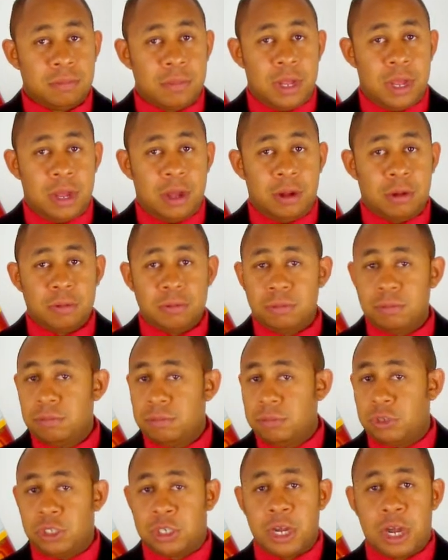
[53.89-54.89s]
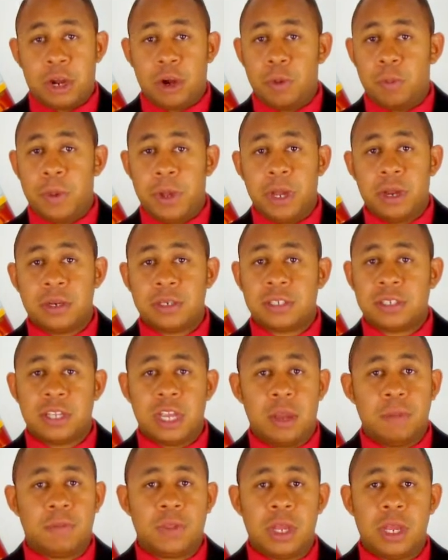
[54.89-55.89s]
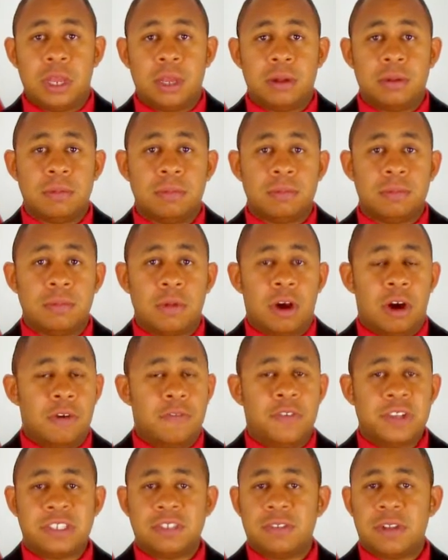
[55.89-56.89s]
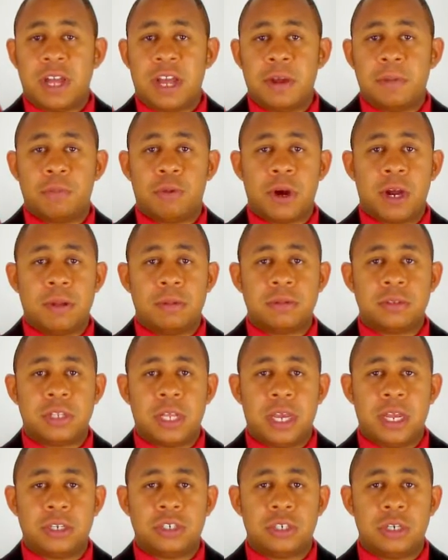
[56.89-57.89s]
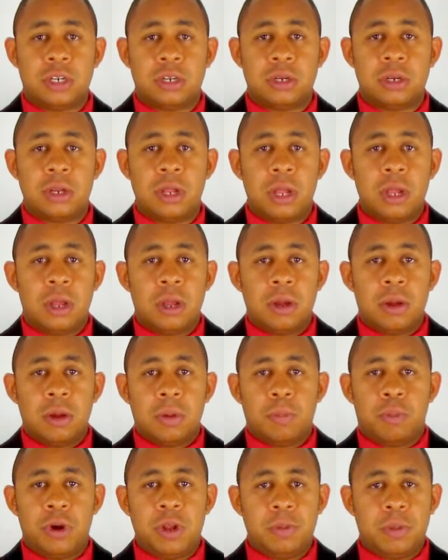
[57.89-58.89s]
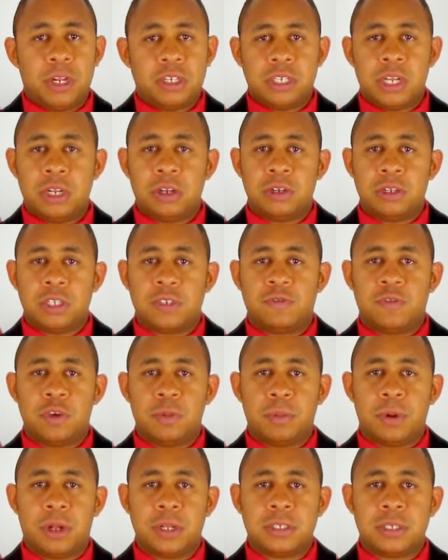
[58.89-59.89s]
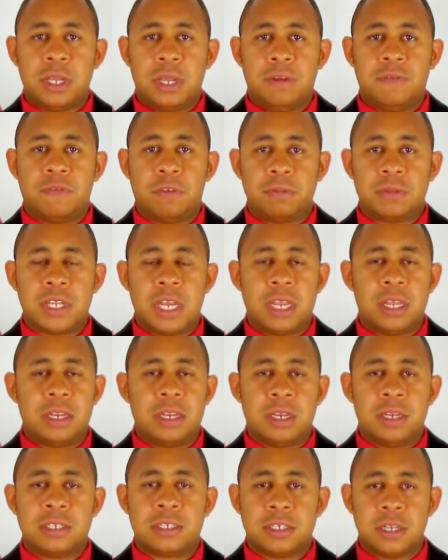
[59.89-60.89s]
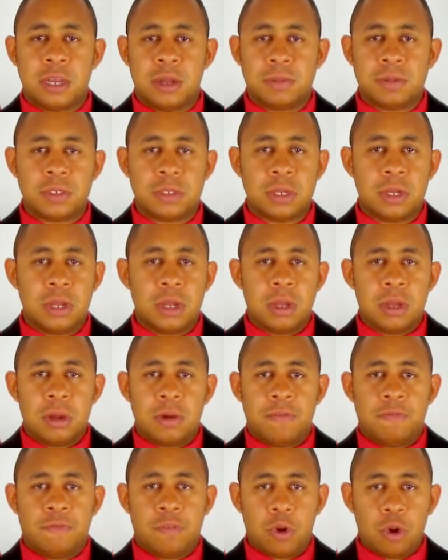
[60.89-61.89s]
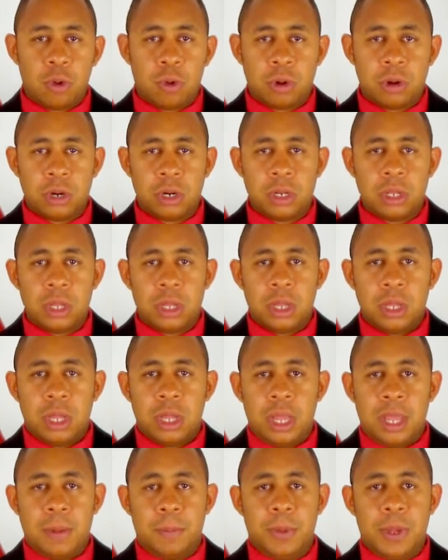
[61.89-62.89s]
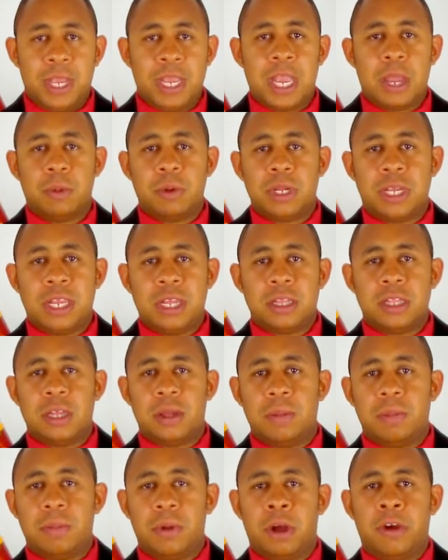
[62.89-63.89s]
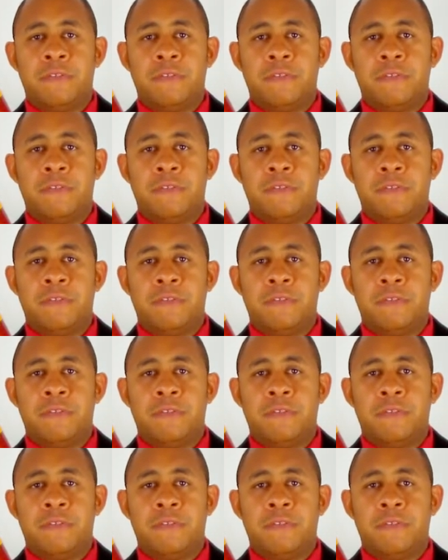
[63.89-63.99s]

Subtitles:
Now, Chicago Bears, same thing. Offensive line problems last year pretty much hindered this football team from taking any steps forward and being able to get them